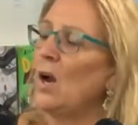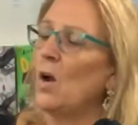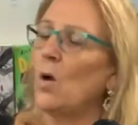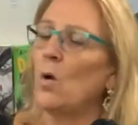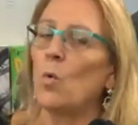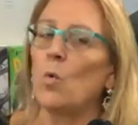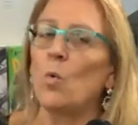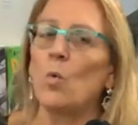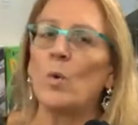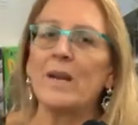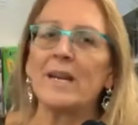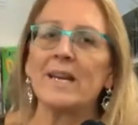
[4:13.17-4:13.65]

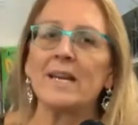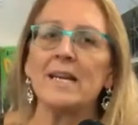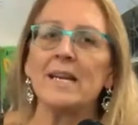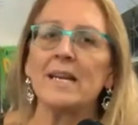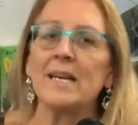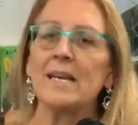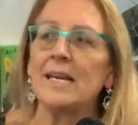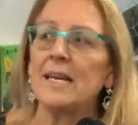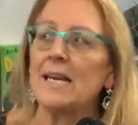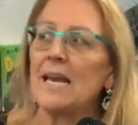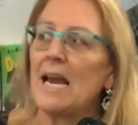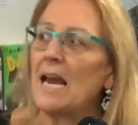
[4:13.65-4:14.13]

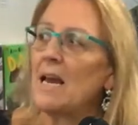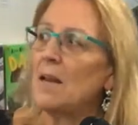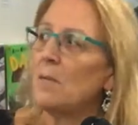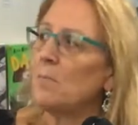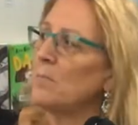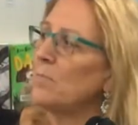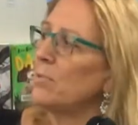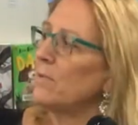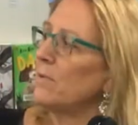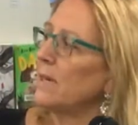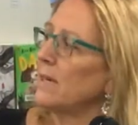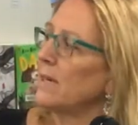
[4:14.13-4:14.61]
Whitney and
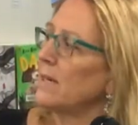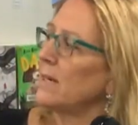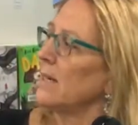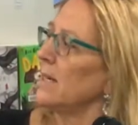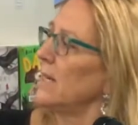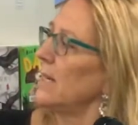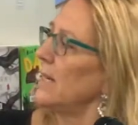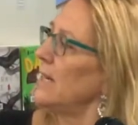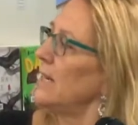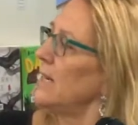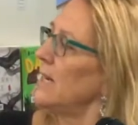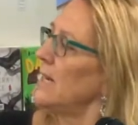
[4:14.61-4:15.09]

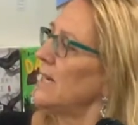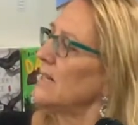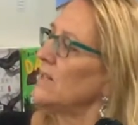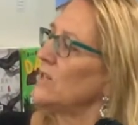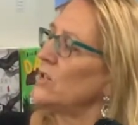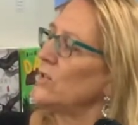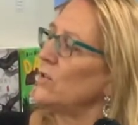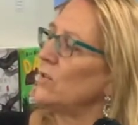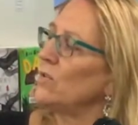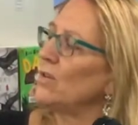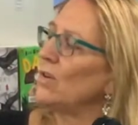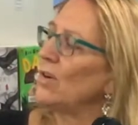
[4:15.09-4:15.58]
Britney are
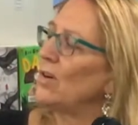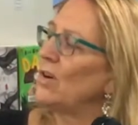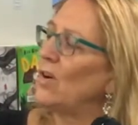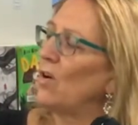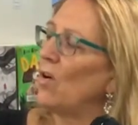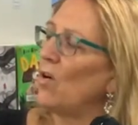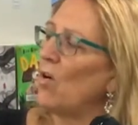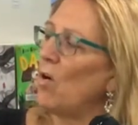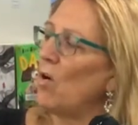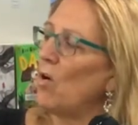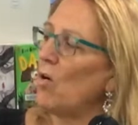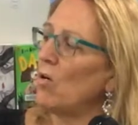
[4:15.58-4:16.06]
2
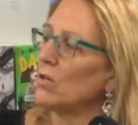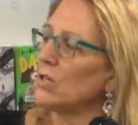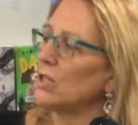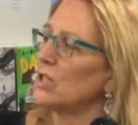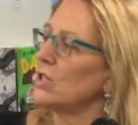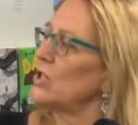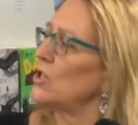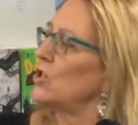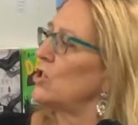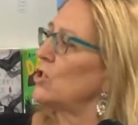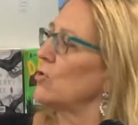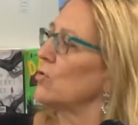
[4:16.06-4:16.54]

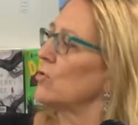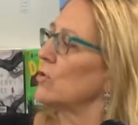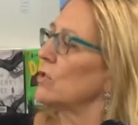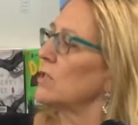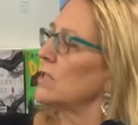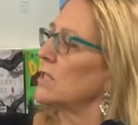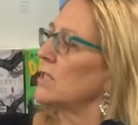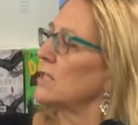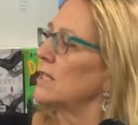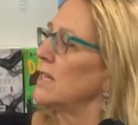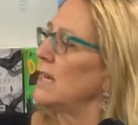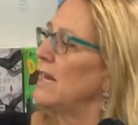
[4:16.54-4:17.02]
gorgeous
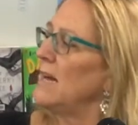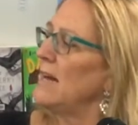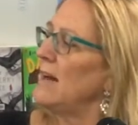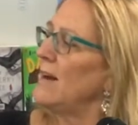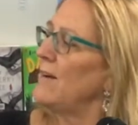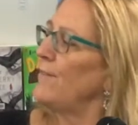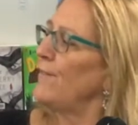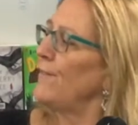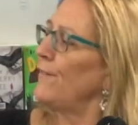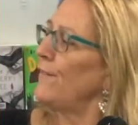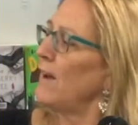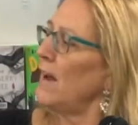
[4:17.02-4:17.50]
chooks,
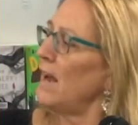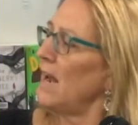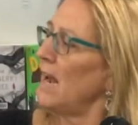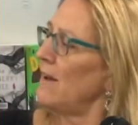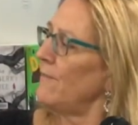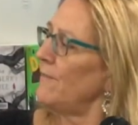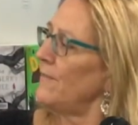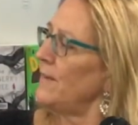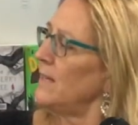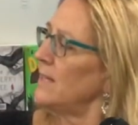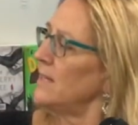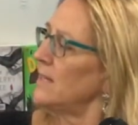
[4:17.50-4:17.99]

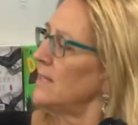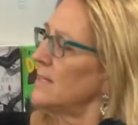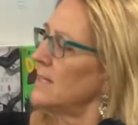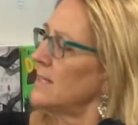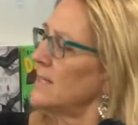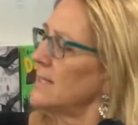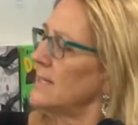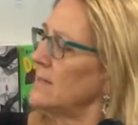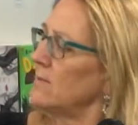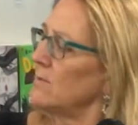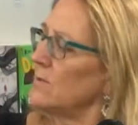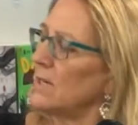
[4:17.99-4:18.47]
fluffy and
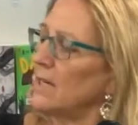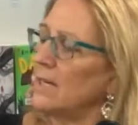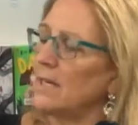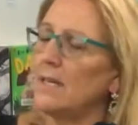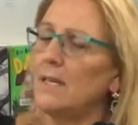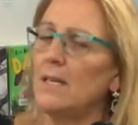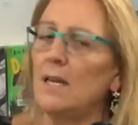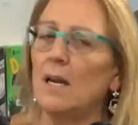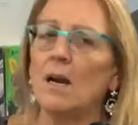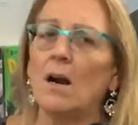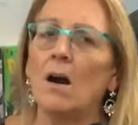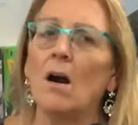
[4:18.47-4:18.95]

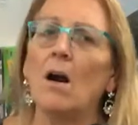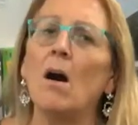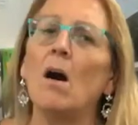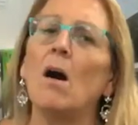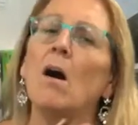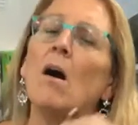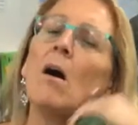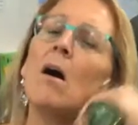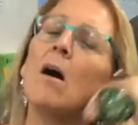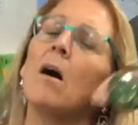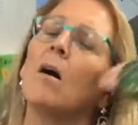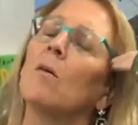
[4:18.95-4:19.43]
silky,
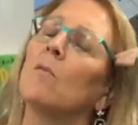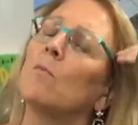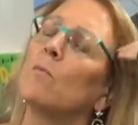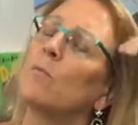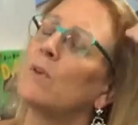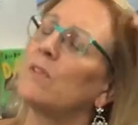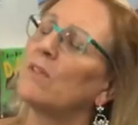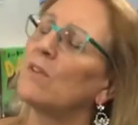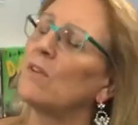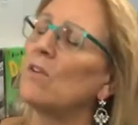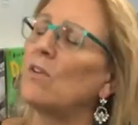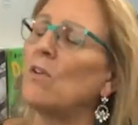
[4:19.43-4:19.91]

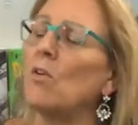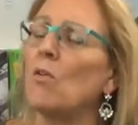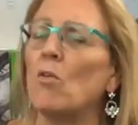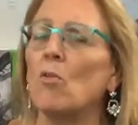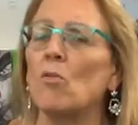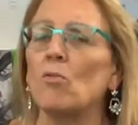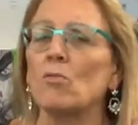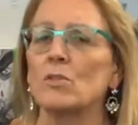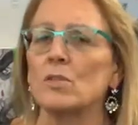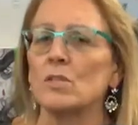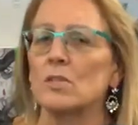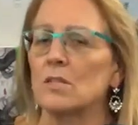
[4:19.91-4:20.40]
with
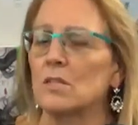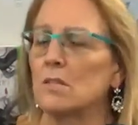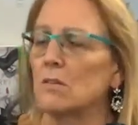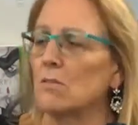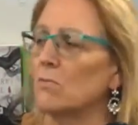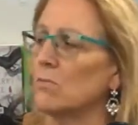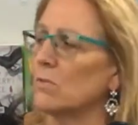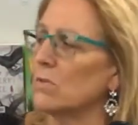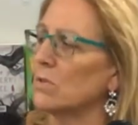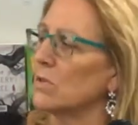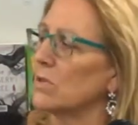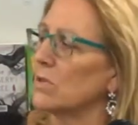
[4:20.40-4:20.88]
gorgeous looks.